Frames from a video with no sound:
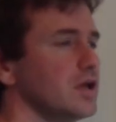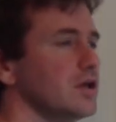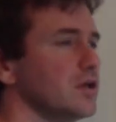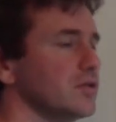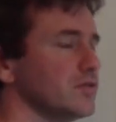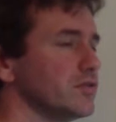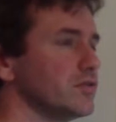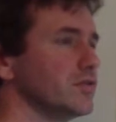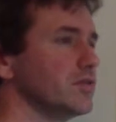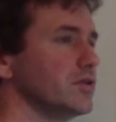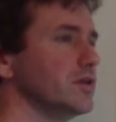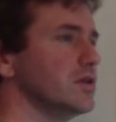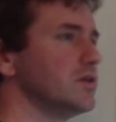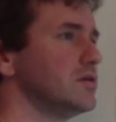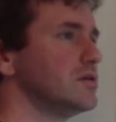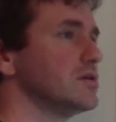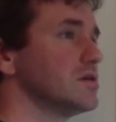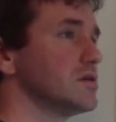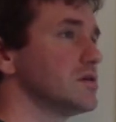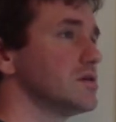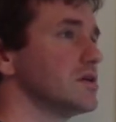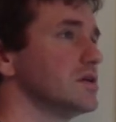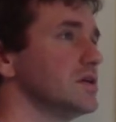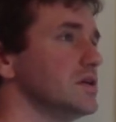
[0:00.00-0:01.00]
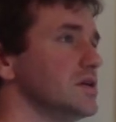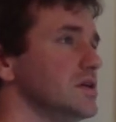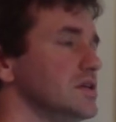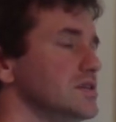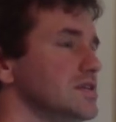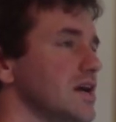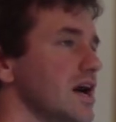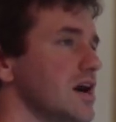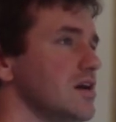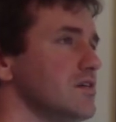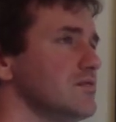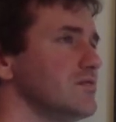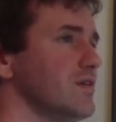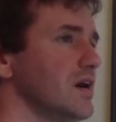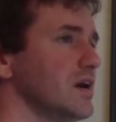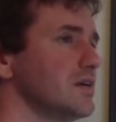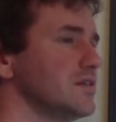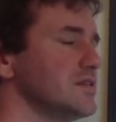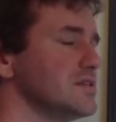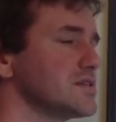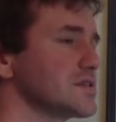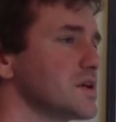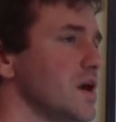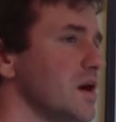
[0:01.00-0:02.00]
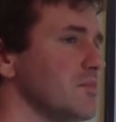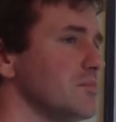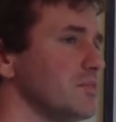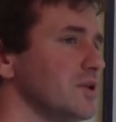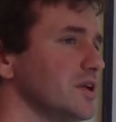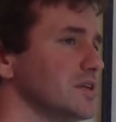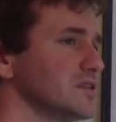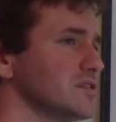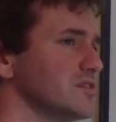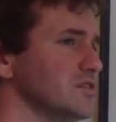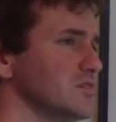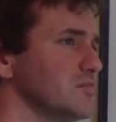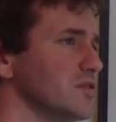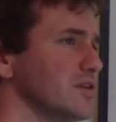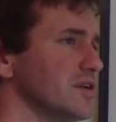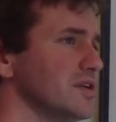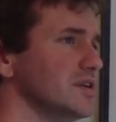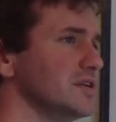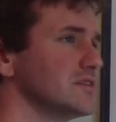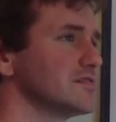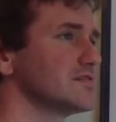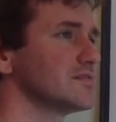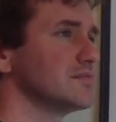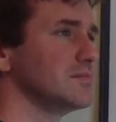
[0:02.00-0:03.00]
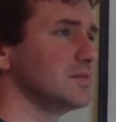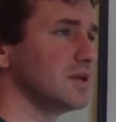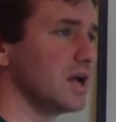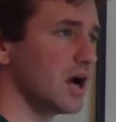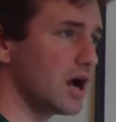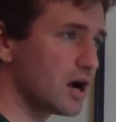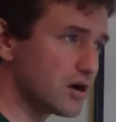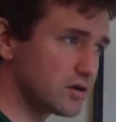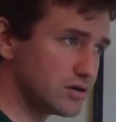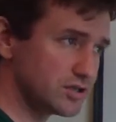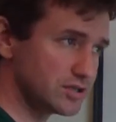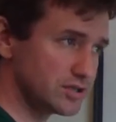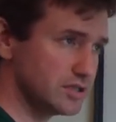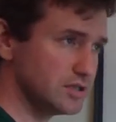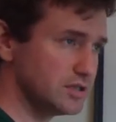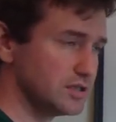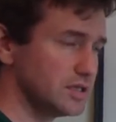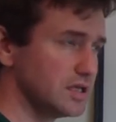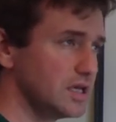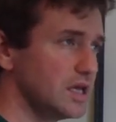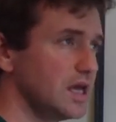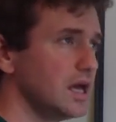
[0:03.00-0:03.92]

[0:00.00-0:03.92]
So the R is how far this complex number is from the origin,